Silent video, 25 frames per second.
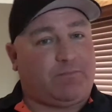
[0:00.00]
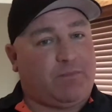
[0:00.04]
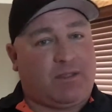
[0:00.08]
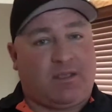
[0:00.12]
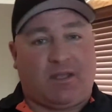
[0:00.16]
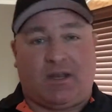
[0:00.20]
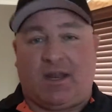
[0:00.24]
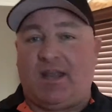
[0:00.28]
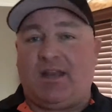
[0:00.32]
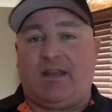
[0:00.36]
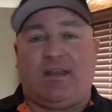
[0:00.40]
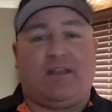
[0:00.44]

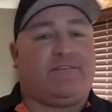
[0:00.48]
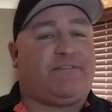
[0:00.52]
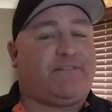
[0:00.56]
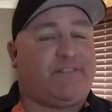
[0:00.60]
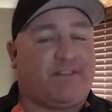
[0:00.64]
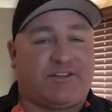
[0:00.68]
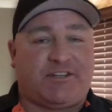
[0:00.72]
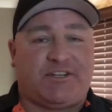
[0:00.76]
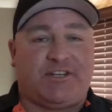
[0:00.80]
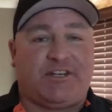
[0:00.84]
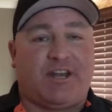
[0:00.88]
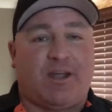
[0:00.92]
Canadian
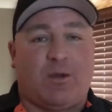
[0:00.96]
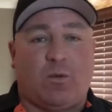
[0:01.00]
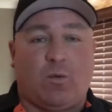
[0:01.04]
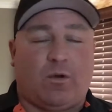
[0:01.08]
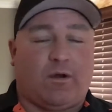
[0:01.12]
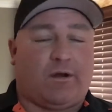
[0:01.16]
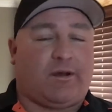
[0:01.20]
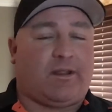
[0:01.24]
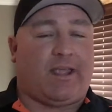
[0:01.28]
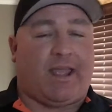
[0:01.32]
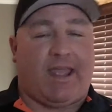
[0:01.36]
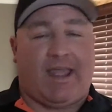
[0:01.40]
Fishing
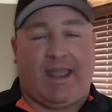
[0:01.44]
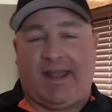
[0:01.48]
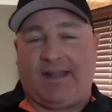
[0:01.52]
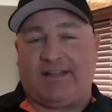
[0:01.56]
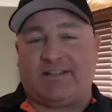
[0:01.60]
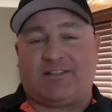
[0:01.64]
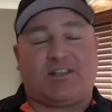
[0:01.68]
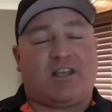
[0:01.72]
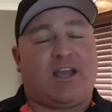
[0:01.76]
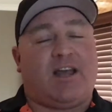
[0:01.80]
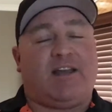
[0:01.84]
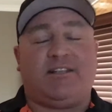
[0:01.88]
Network
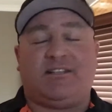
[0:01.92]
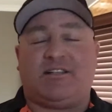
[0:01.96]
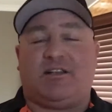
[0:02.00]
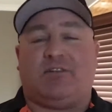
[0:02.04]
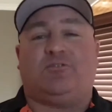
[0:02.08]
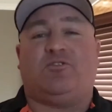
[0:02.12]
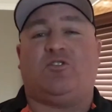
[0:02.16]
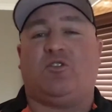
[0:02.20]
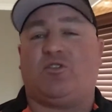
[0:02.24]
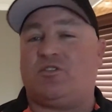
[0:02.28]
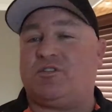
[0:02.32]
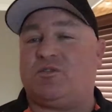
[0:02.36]
and Scotty's
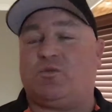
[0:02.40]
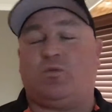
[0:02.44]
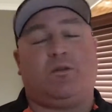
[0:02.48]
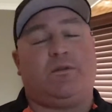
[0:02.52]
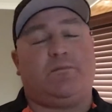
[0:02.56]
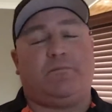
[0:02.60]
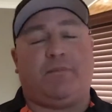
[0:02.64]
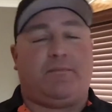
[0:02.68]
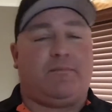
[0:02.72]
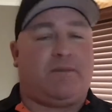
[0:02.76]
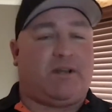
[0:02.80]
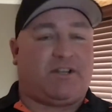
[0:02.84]
Outdoors,
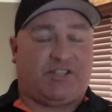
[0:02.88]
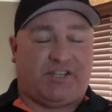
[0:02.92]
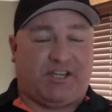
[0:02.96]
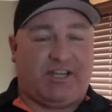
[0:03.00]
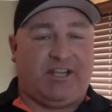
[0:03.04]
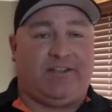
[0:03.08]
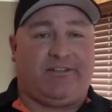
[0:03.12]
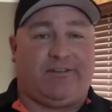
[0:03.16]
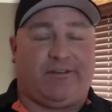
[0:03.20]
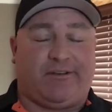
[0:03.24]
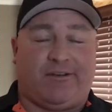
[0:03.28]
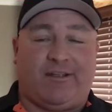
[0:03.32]
wouldn't be much
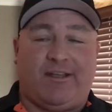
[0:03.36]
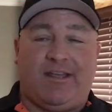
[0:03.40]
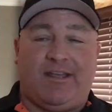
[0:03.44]
either.